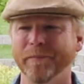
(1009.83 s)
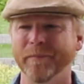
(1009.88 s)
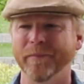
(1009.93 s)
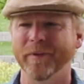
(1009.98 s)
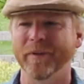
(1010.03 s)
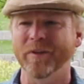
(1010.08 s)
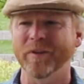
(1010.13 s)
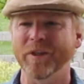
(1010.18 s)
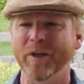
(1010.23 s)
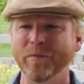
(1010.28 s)

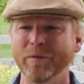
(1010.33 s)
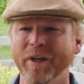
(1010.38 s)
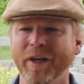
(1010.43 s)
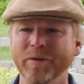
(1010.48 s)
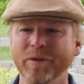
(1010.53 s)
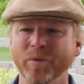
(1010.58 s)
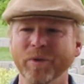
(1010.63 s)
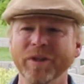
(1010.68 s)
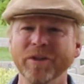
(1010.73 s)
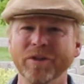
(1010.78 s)

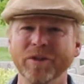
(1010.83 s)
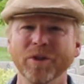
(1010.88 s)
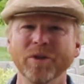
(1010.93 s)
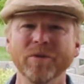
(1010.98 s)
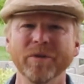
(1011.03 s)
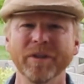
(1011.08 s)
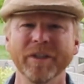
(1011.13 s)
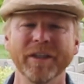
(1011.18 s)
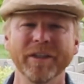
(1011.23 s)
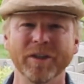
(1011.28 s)
Sometimes we
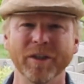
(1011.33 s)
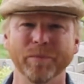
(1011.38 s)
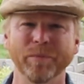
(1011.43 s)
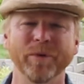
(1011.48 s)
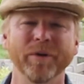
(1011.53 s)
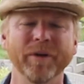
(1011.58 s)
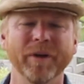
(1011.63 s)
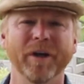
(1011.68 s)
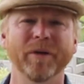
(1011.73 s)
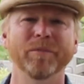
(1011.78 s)
do need to
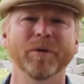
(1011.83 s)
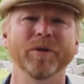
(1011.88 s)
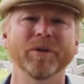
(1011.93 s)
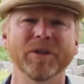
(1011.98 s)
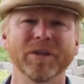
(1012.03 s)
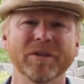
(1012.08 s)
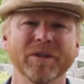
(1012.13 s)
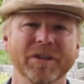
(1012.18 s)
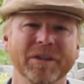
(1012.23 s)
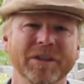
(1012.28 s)
put our
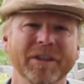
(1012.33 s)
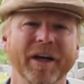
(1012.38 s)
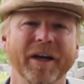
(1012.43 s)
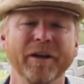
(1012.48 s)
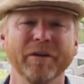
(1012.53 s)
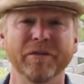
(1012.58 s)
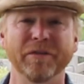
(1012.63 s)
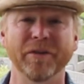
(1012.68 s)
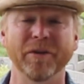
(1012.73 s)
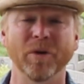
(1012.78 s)
emotions
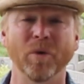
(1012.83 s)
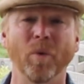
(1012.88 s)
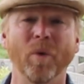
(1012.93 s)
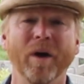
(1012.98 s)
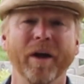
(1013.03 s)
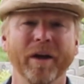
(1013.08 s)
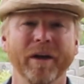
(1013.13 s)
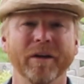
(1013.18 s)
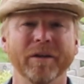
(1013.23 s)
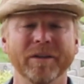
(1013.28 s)
aside for a
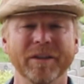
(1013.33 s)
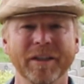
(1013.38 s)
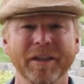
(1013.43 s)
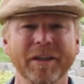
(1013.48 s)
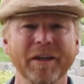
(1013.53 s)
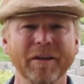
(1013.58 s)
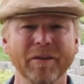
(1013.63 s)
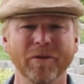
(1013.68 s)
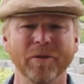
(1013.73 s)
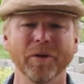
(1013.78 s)
while to
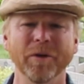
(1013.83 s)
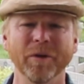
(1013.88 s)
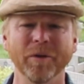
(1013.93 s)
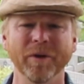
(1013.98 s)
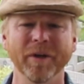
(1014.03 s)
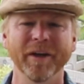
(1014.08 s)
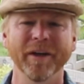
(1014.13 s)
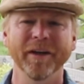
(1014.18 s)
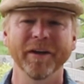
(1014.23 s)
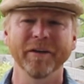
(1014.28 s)
get
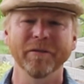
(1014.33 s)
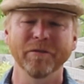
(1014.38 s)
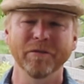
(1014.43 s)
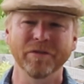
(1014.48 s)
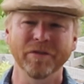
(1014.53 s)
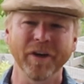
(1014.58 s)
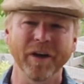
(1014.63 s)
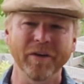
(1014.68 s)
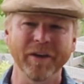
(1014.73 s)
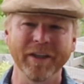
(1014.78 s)
through
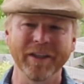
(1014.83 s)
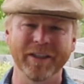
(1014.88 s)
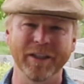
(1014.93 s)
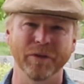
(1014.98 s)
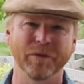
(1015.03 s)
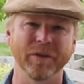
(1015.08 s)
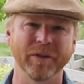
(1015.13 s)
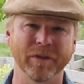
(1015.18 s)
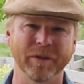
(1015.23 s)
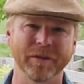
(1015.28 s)
very
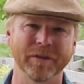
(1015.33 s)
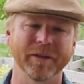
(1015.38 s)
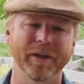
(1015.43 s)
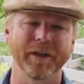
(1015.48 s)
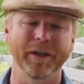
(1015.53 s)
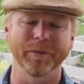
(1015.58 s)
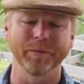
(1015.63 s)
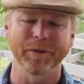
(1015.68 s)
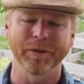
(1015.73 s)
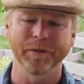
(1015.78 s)
difficult
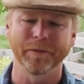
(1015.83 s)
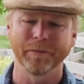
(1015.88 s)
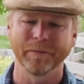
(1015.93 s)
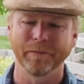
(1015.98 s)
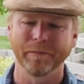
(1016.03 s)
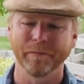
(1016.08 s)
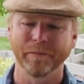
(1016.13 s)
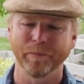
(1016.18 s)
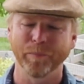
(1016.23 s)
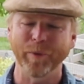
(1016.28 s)
times.
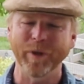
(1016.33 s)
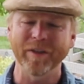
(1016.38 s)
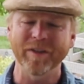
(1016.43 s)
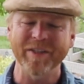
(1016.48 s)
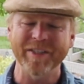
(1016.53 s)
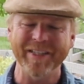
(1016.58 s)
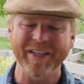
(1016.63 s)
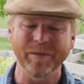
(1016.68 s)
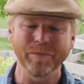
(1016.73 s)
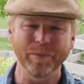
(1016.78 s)
But at
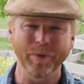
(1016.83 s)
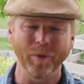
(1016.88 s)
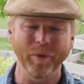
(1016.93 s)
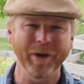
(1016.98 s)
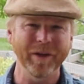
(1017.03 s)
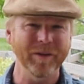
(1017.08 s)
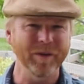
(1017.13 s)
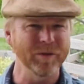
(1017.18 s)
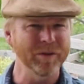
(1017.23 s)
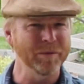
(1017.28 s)
some
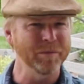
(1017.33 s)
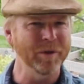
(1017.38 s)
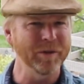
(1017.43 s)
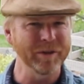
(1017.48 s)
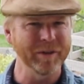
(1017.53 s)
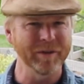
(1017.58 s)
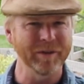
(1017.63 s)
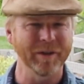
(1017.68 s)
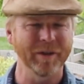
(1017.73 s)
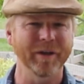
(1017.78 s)
point, those
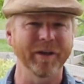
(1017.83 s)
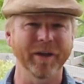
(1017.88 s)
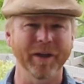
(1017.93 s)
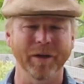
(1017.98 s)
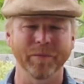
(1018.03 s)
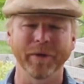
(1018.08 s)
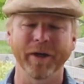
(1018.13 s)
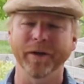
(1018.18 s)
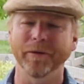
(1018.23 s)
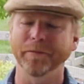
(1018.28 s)
emotions are going to
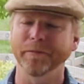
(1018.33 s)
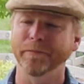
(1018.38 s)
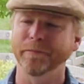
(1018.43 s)
come out.